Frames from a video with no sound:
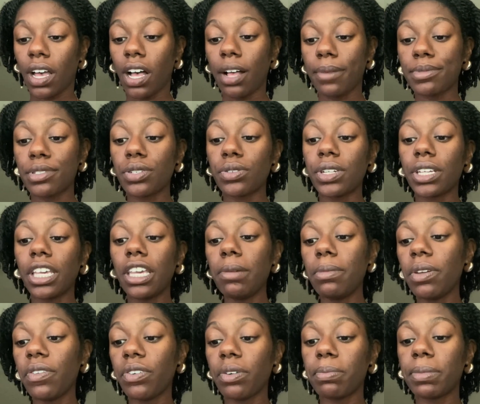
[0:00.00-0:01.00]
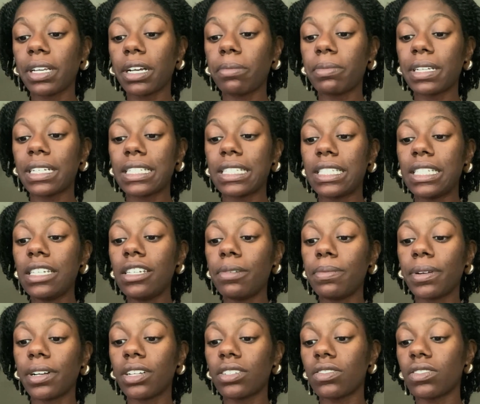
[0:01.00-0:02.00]
So to keep me from becoming conceited
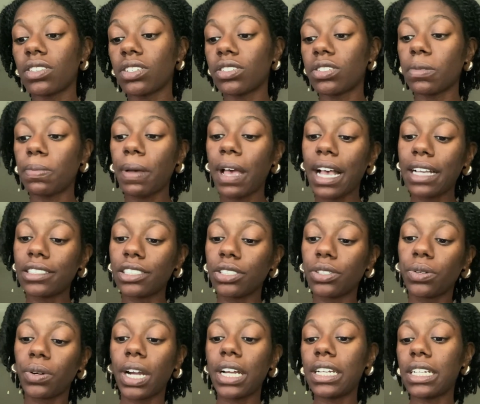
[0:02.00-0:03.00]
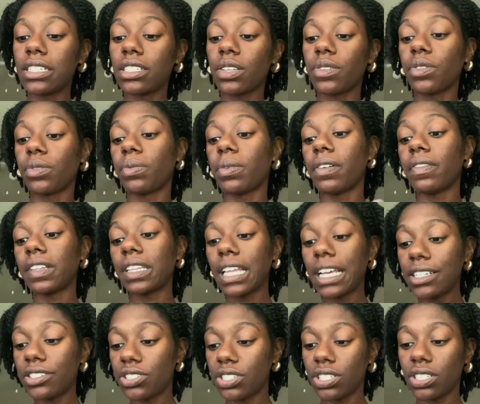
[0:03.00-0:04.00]
because of the surpassing greatness of the
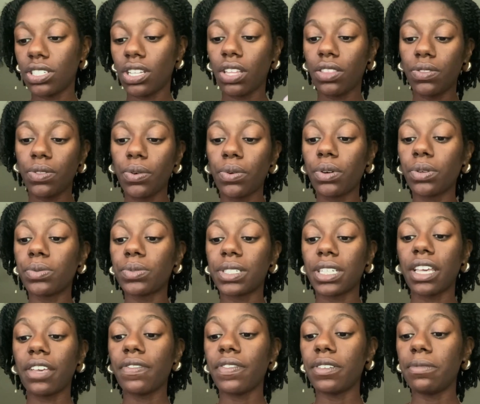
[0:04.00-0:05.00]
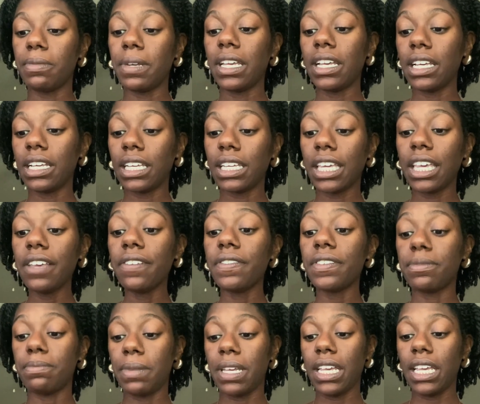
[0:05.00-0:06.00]
revelations, a thorn was given me
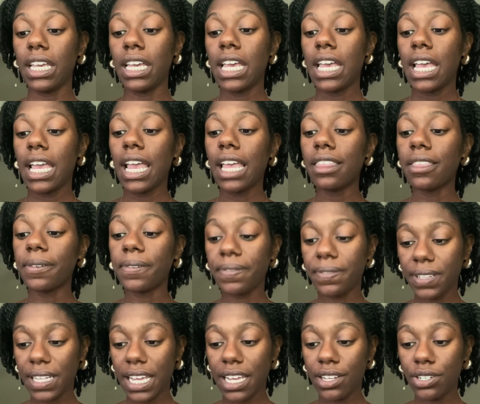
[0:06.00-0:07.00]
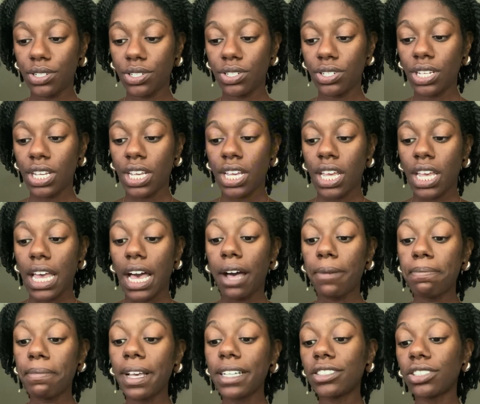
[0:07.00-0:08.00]
in the flesh, a
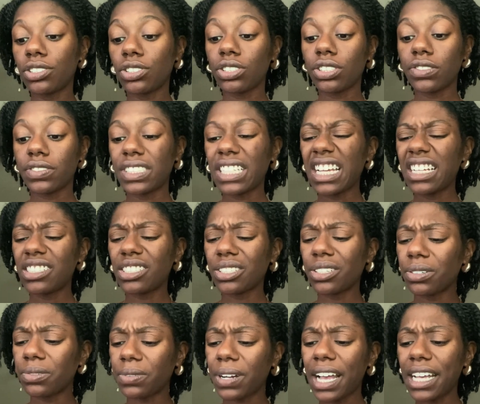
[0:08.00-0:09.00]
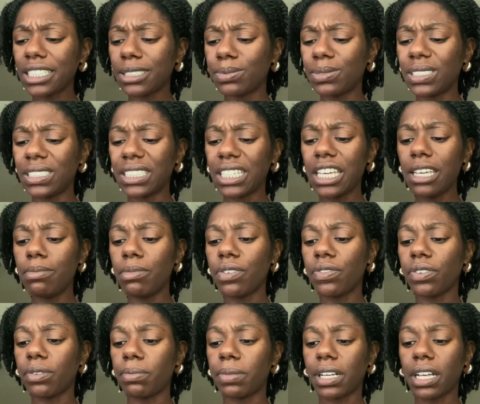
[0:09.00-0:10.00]
messenger of Satan to harass me, to keep me
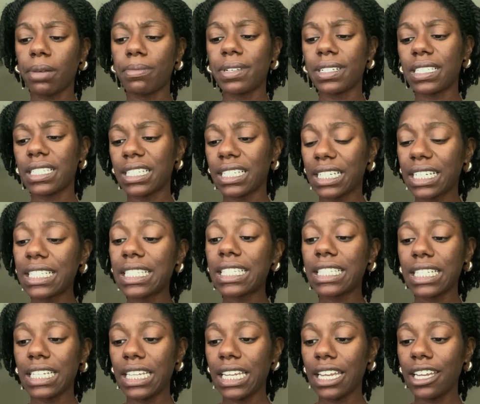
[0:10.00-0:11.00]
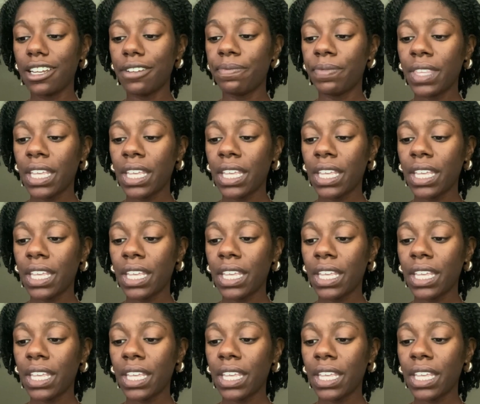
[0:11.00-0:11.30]
from becoming conceited.